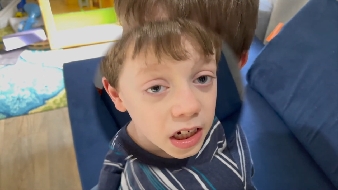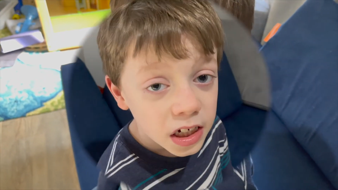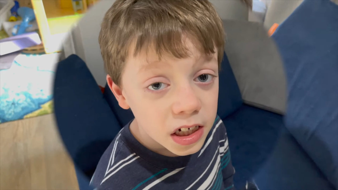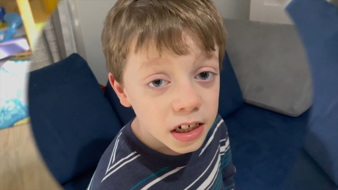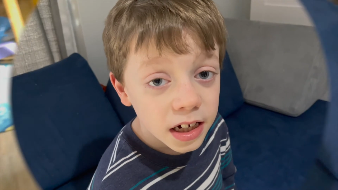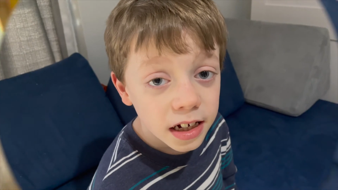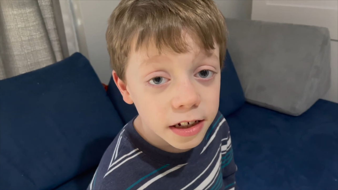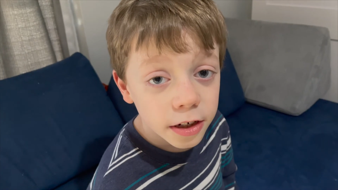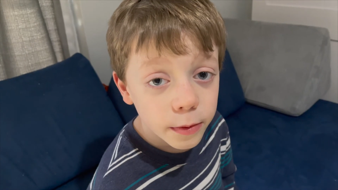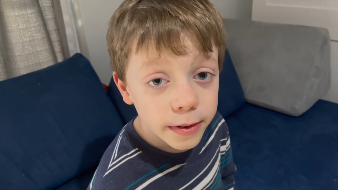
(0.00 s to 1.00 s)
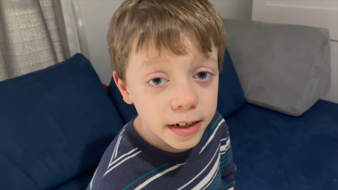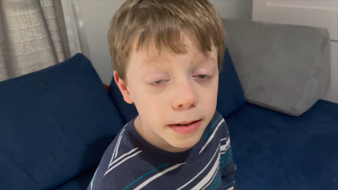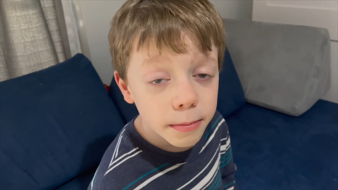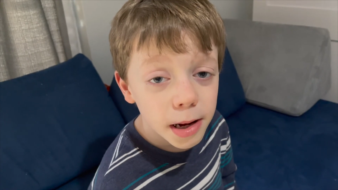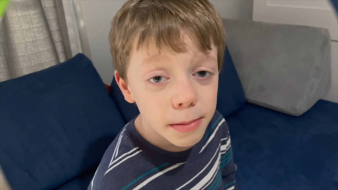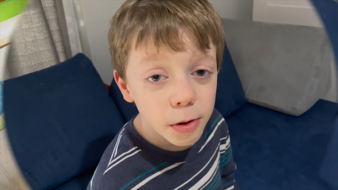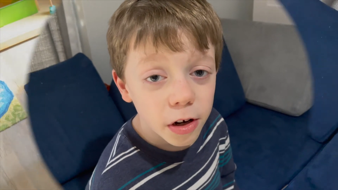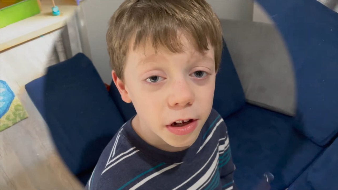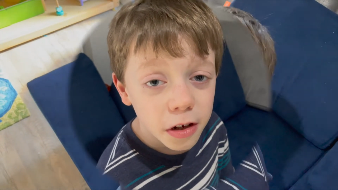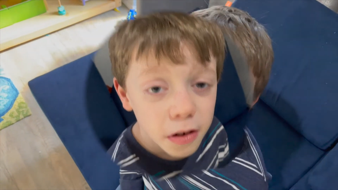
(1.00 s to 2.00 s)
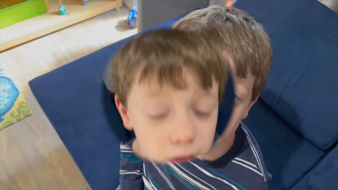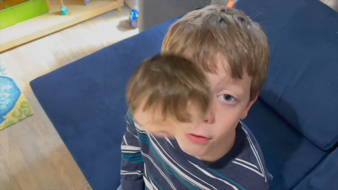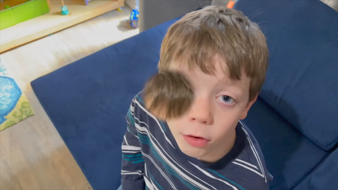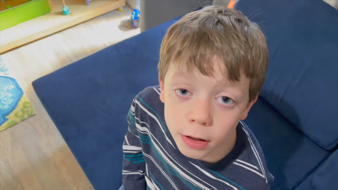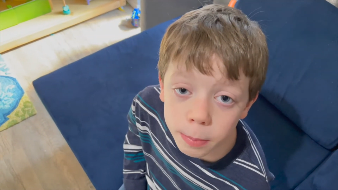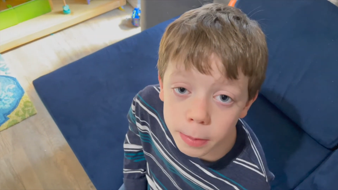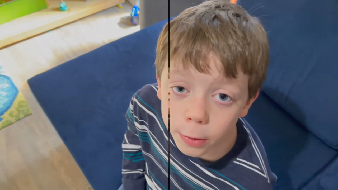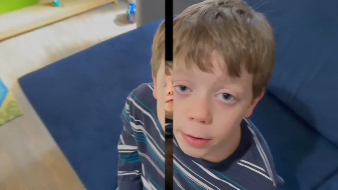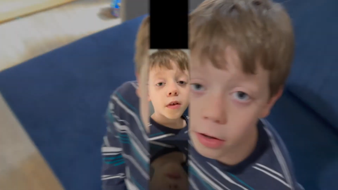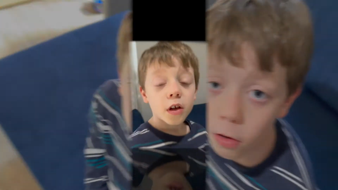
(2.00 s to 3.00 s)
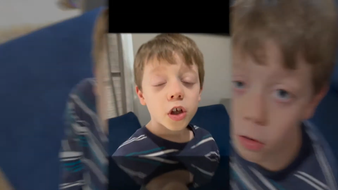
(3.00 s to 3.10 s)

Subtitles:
She has anointed my body before it be real.